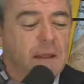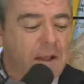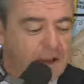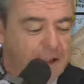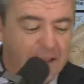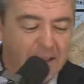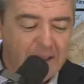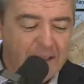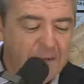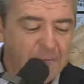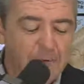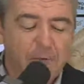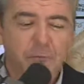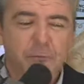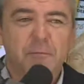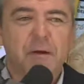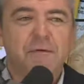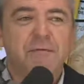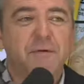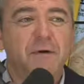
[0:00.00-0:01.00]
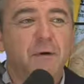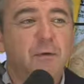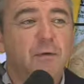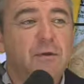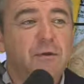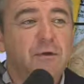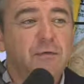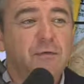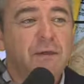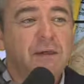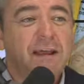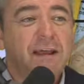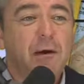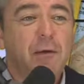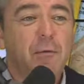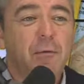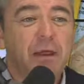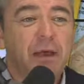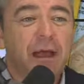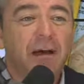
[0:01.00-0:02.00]
I can't keep up with my phone. Do you think
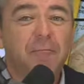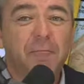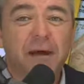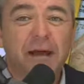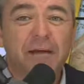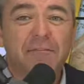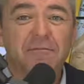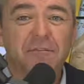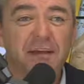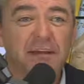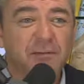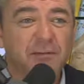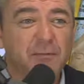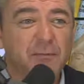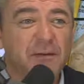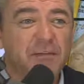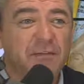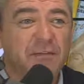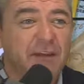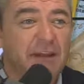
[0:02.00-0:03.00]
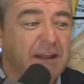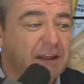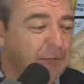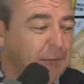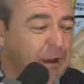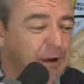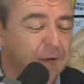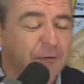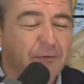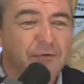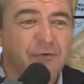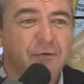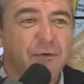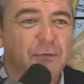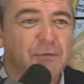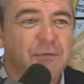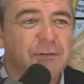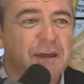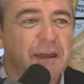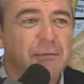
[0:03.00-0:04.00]
I want to have my investments sitting around
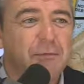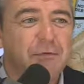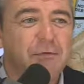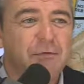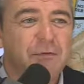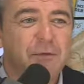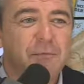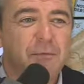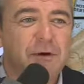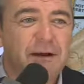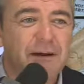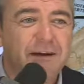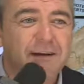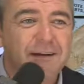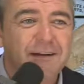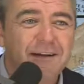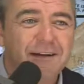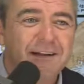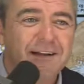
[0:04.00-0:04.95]
on the table somewhere?